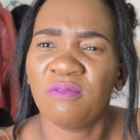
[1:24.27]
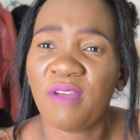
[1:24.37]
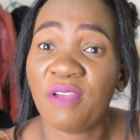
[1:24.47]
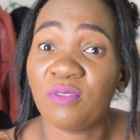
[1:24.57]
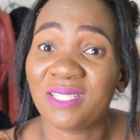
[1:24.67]

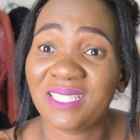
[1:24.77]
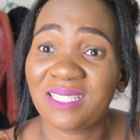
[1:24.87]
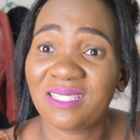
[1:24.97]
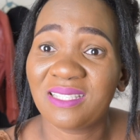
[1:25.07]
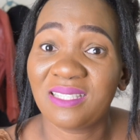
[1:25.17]
Five or
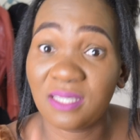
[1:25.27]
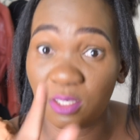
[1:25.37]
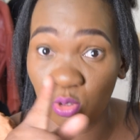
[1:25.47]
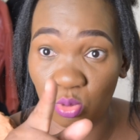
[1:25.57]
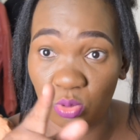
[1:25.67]
six,
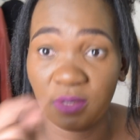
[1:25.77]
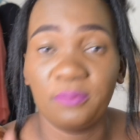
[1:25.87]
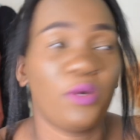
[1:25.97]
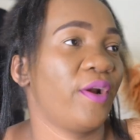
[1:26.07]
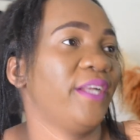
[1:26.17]
six schools.
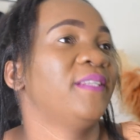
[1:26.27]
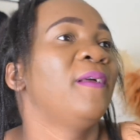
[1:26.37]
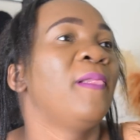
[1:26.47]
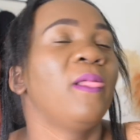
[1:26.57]
All right.